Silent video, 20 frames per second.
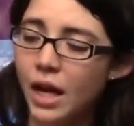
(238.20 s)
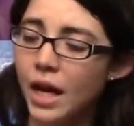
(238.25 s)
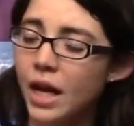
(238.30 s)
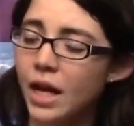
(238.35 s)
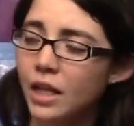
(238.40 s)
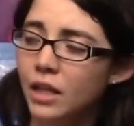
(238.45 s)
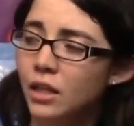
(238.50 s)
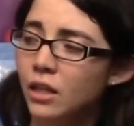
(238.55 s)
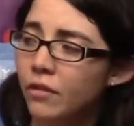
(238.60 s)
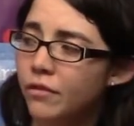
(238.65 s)

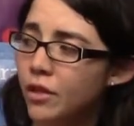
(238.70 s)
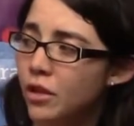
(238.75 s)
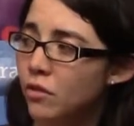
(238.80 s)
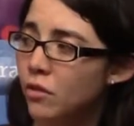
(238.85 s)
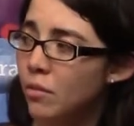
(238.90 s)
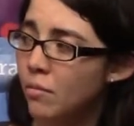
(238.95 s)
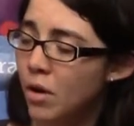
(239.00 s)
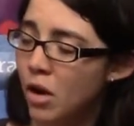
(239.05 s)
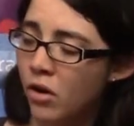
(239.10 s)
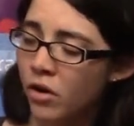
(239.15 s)
I love you
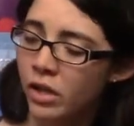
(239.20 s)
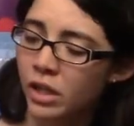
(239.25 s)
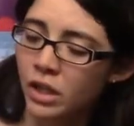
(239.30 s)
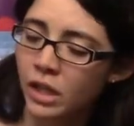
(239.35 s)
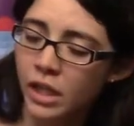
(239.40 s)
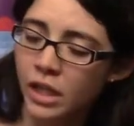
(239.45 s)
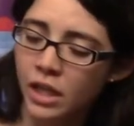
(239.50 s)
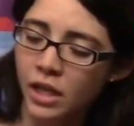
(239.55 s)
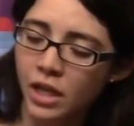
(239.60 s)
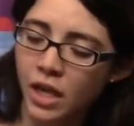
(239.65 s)

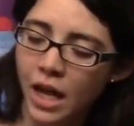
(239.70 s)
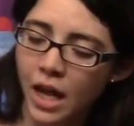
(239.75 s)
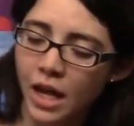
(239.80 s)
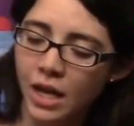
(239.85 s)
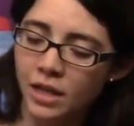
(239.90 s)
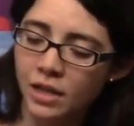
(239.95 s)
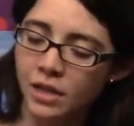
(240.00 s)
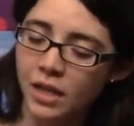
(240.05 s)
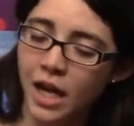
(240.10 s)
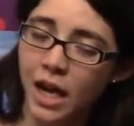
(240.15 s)
Americanly
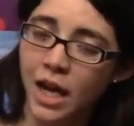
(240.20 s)
and